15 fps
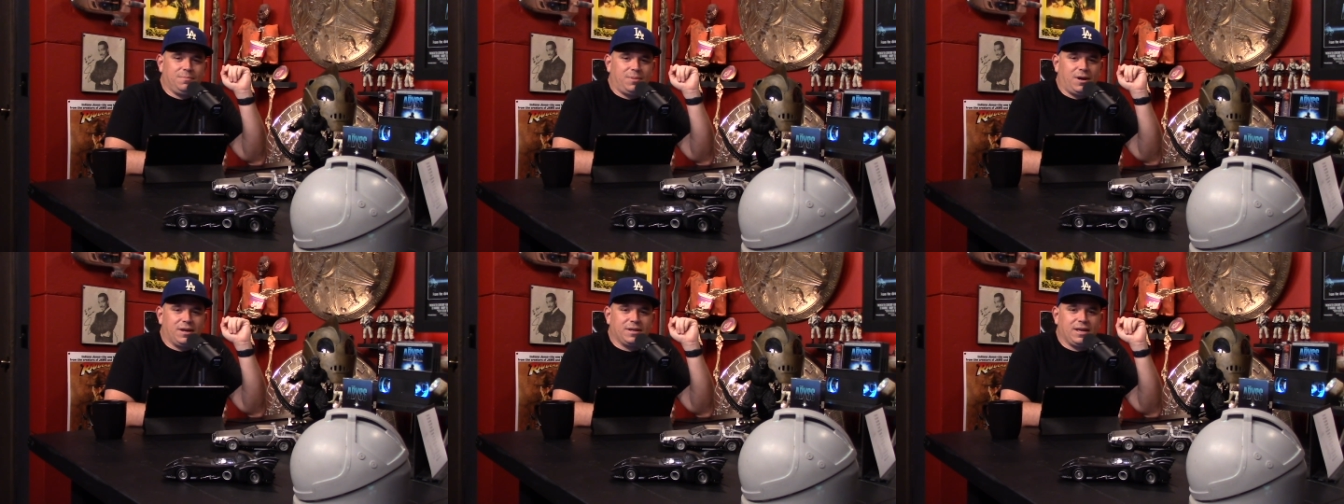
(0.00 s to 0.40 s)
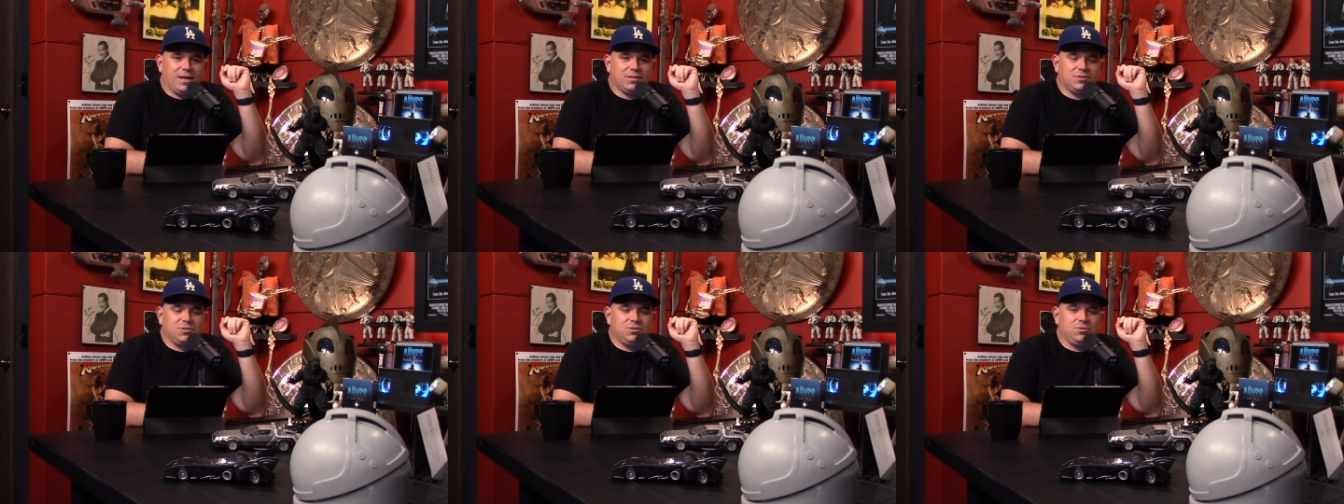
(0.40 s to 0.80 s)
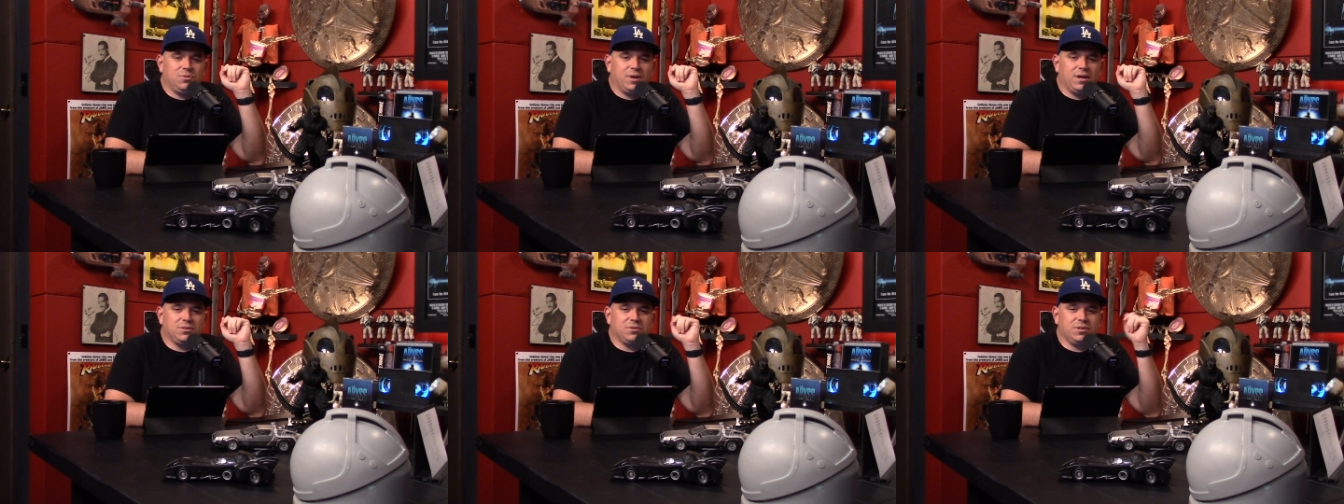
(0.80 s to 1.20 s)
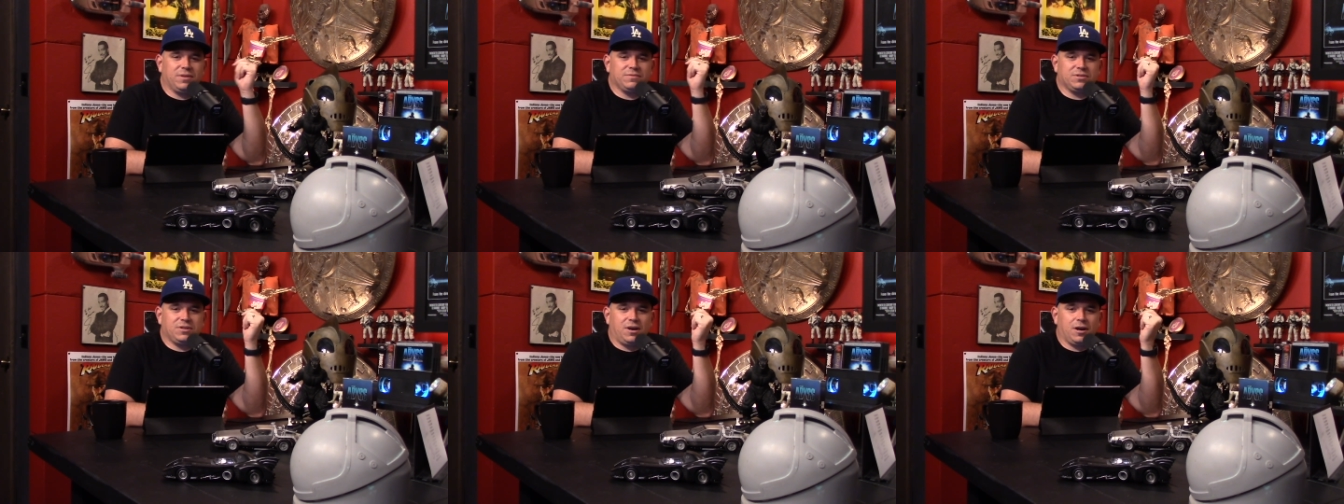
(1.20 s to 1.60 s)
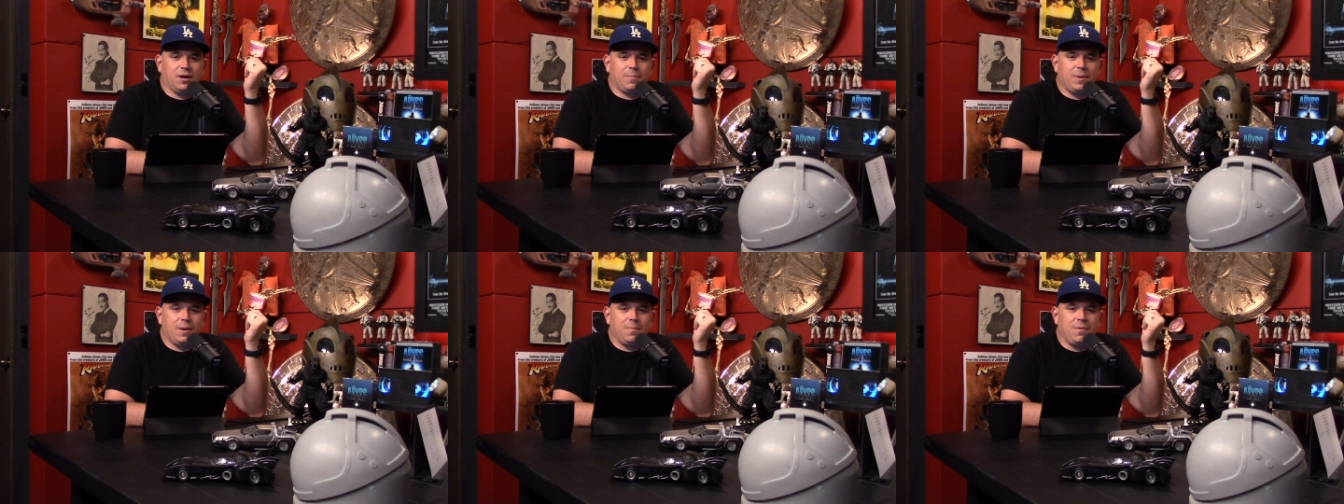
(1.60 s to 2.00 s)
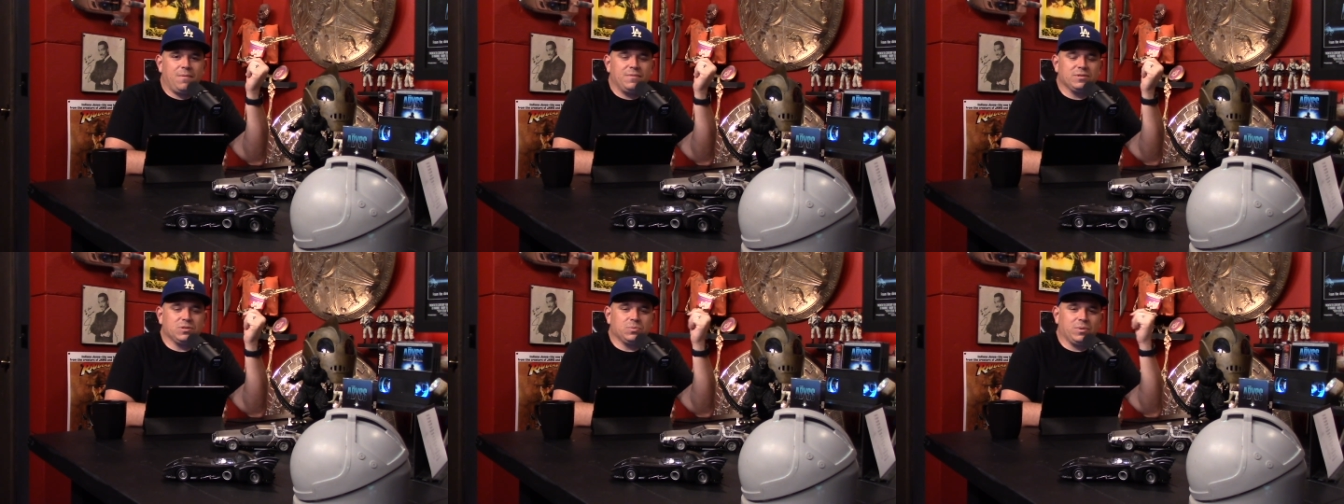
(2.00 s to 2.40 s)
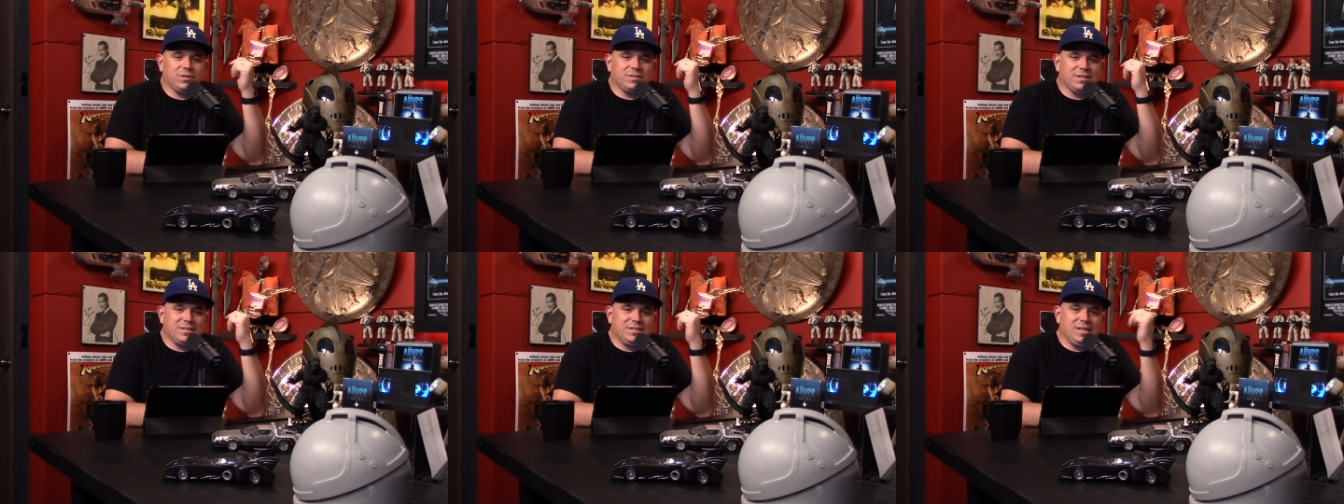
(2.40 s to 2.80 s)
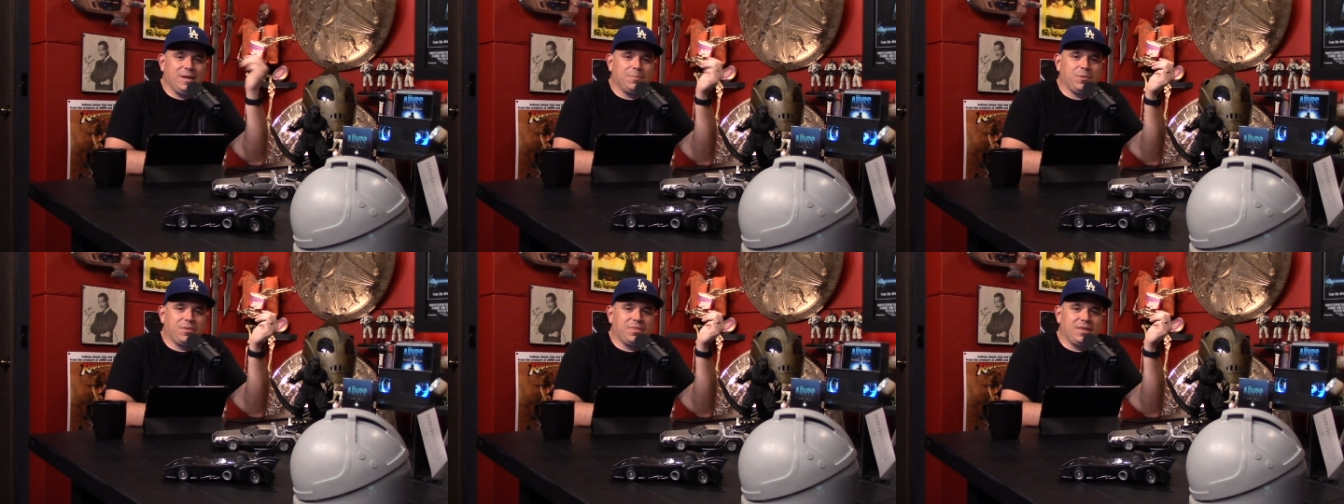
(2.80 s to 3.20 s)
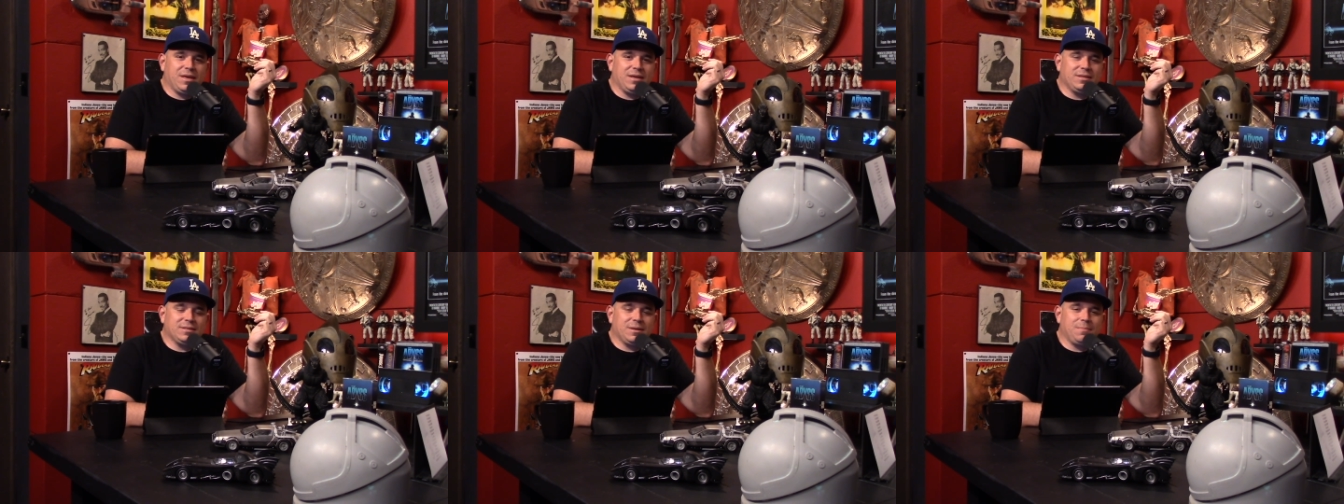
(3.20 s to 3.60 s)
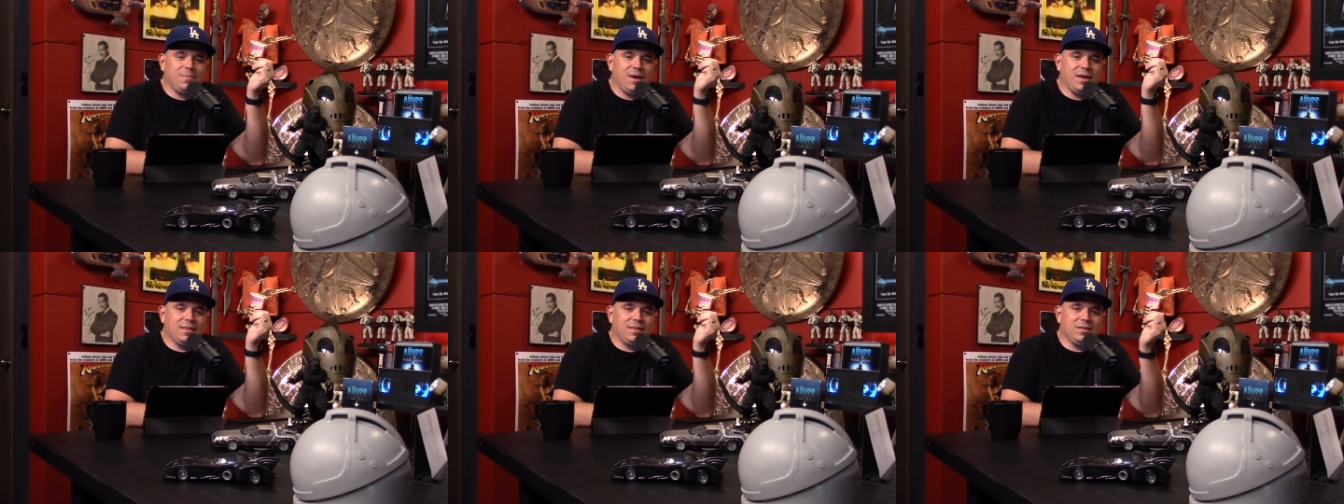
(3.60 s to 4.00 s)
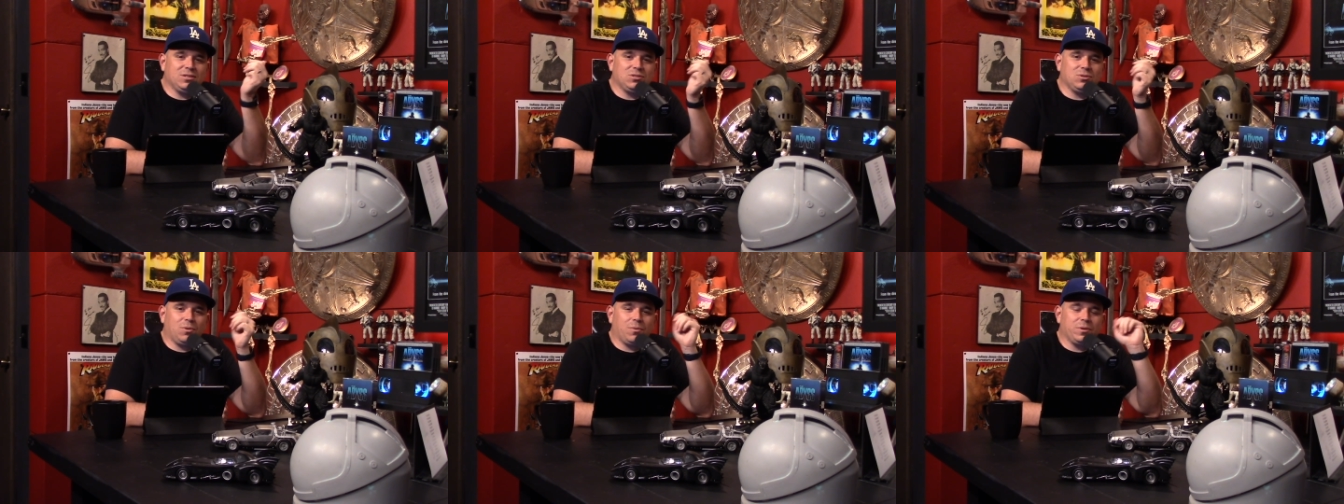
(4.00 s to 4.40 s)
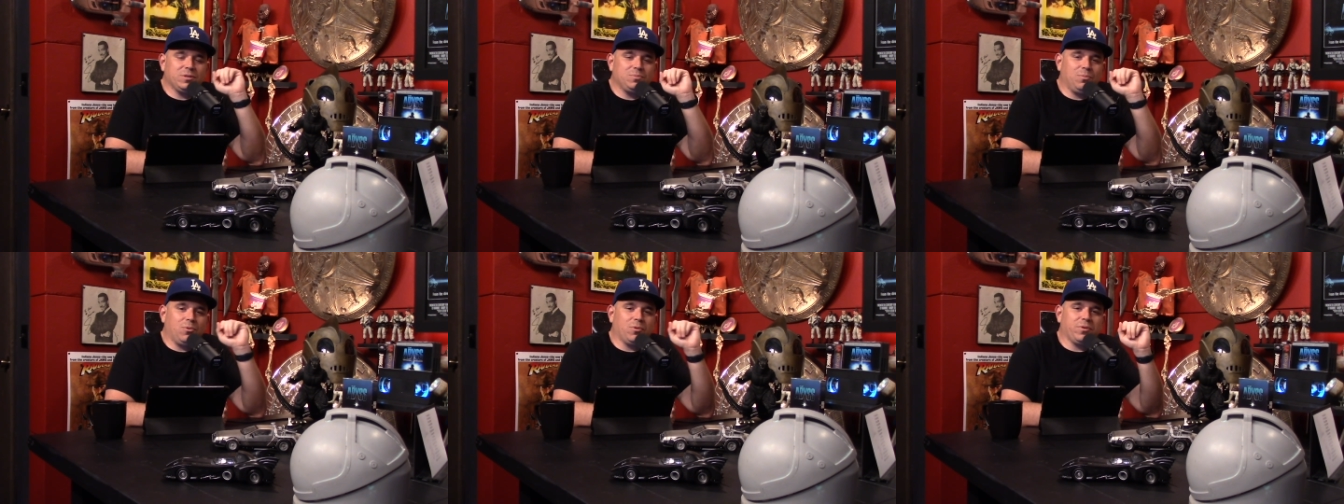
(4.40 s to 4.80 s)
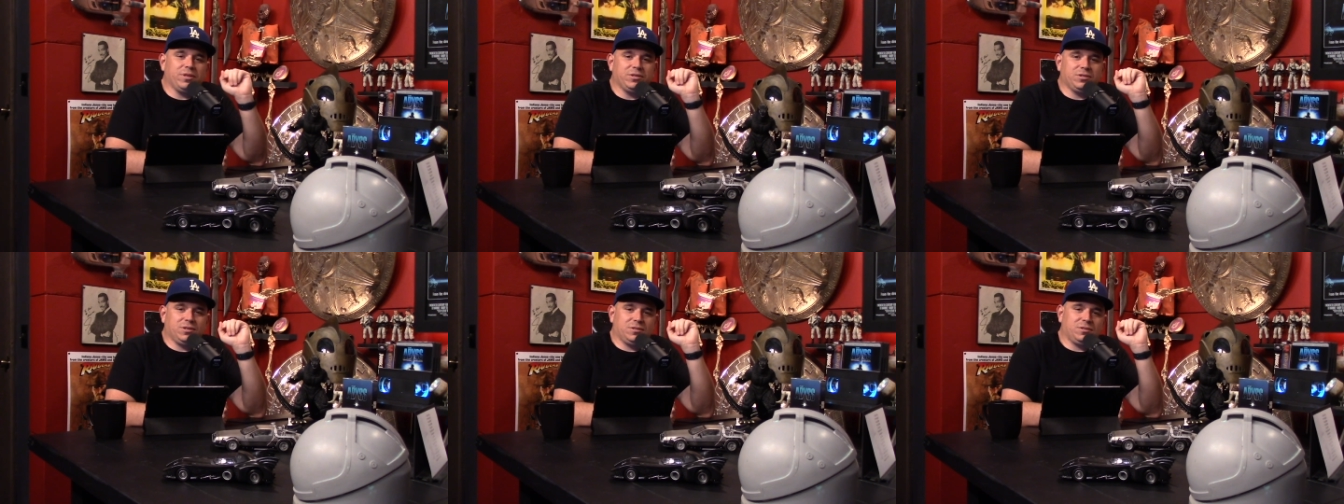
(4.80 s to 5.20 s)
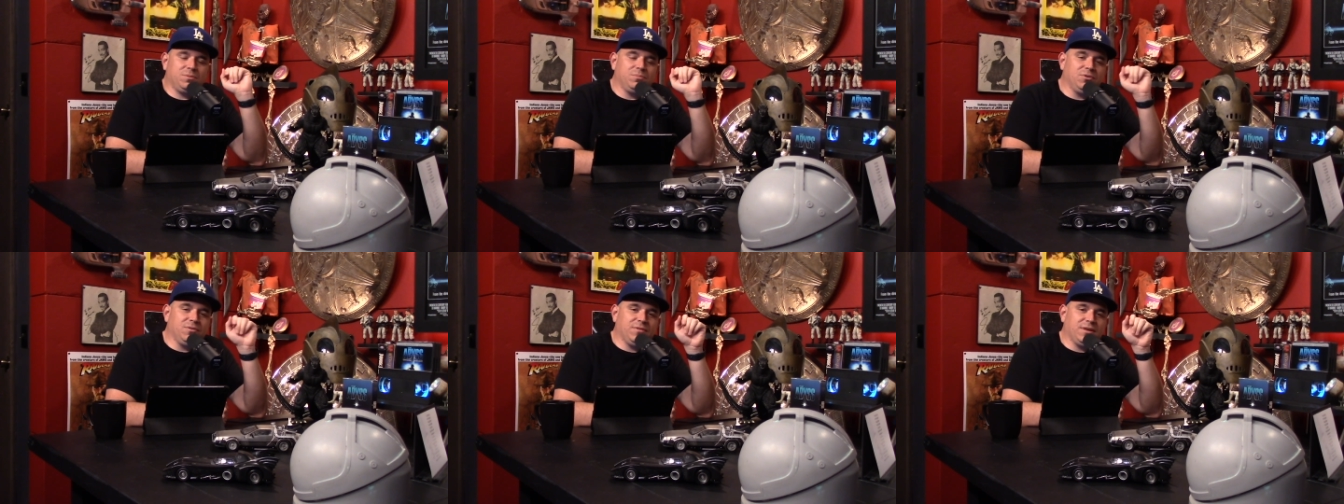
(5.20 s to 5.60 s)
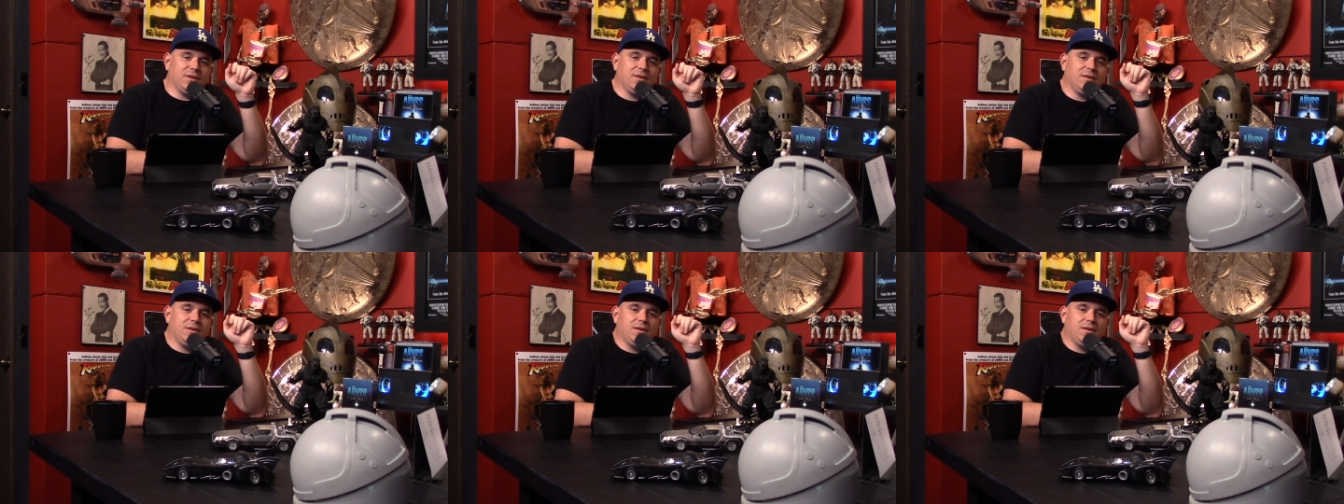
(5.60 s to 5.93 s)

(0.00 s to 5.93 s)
podcast of two guys who love to talk about movies as well as the deeper things that make these stories more than just a movie.